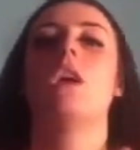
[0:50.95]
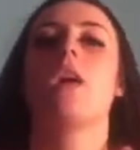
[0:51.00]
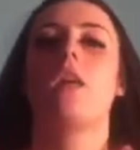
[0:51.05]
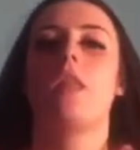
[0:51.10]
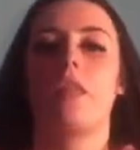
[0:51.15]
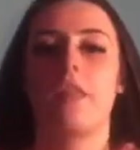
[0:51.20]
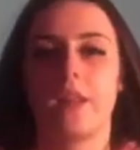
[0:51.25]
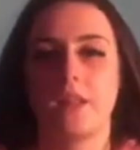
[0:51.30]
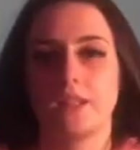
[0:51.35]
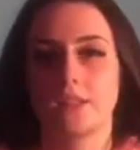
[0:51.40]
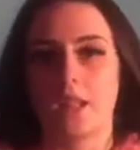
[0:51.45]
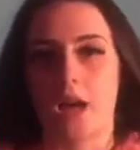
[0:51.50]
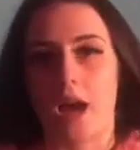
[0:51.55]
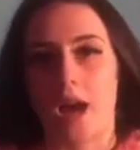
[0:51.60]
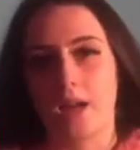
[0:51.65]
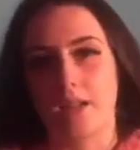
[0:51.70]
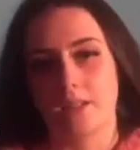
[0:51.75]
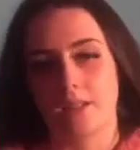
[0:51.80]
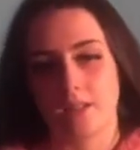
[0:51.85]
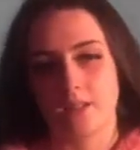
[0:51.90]
things that
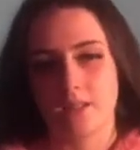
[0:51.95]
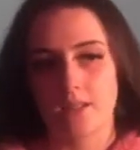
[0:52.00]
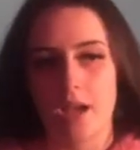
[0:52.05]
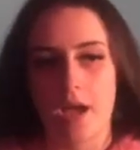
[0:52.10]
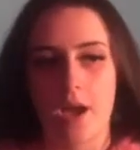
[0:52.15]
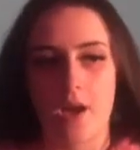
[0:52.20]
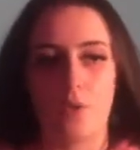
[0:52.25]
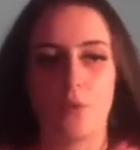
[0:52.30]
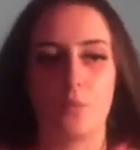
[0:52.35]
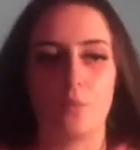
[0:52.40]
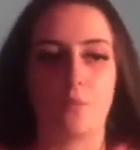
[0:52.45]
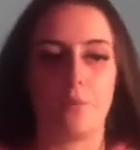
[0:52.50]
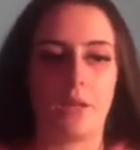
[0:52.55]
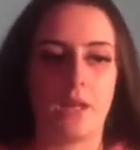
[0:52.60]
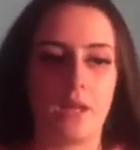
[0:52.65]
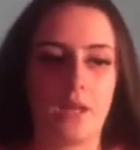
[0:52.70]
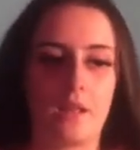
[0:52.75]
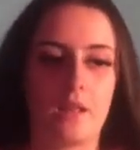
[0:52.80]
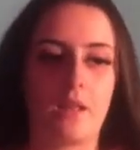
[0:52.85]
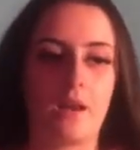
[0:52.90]
I did to help
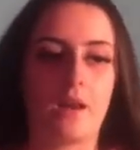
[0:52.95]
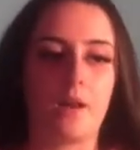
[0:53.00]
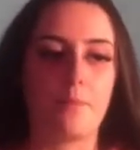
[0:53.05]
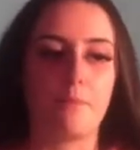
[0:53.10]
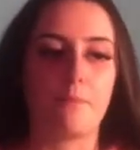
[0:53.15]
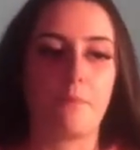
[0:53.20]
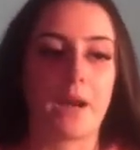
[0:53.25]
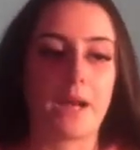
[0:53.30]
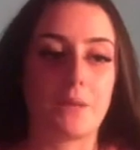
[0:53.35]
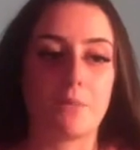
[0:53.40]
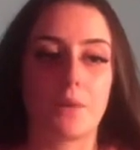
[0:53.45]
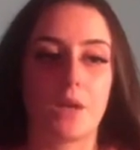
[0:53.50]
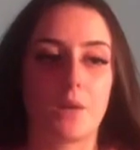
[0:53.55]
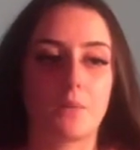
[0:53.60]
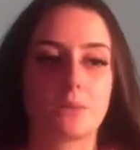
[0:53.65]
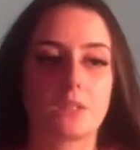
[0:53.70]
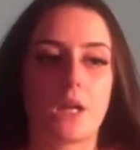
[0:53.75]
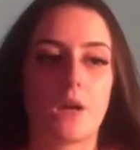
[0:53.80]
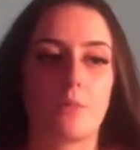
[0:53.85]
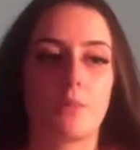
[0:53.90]
me that might be able
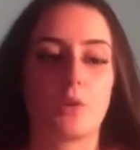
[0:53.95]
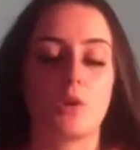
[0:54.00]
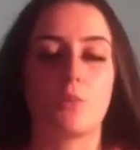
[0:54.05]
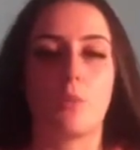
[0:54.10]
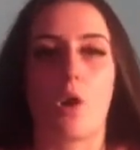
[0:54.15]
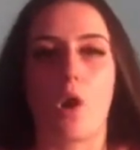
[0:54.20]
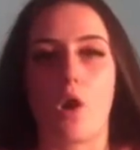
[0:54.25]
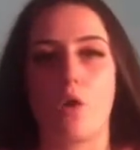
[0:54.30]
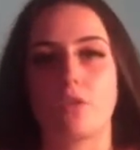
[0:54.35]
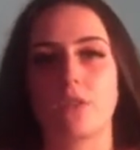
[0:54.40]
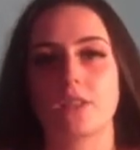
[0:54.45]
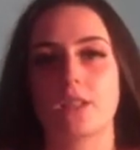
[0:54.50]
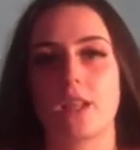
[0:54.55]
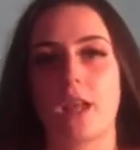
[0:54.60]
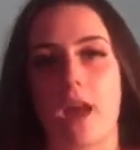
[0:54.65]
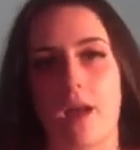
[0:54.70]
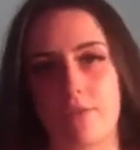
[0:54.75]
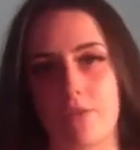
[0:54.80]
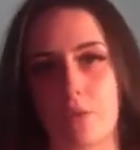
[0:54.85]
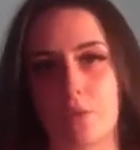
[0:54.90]
to help you, but obviously
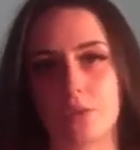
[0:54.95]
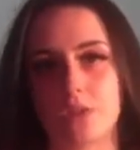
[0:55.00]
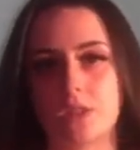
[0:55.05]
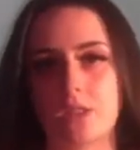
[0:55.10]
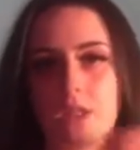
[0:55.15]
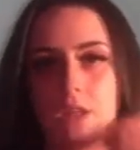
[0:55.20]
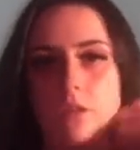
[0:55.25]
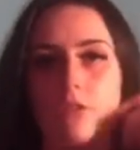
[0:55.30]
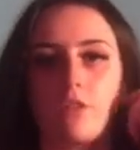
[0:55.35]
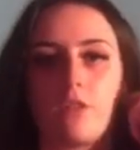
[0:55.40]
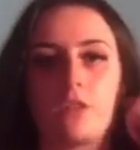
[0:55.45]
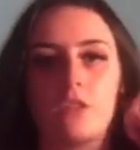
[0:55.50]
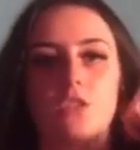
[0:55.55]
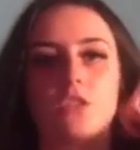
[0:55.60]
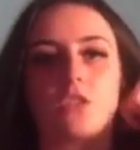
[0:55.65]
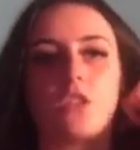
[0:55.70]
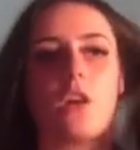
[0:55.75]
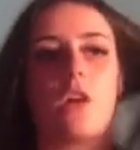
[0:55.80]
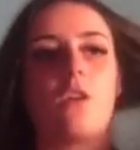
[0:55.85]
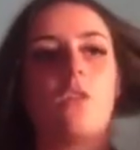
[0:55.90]
everyone's different,
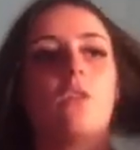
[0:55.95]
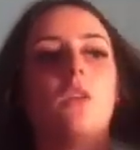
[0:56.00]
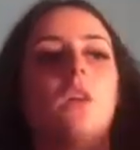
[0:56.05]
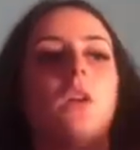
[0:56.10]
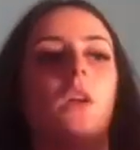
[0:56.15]
so